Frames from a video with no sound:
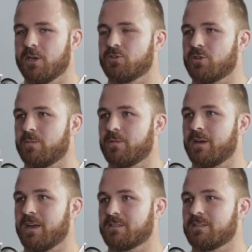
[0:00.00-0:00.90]
job for
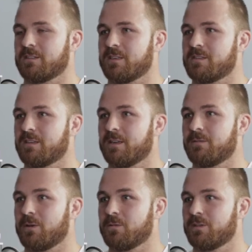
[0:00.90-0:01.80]
us as kids to get
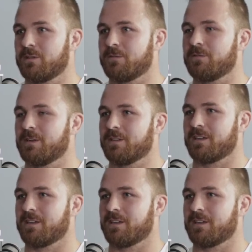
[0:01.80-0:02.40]
involved in, like feeding the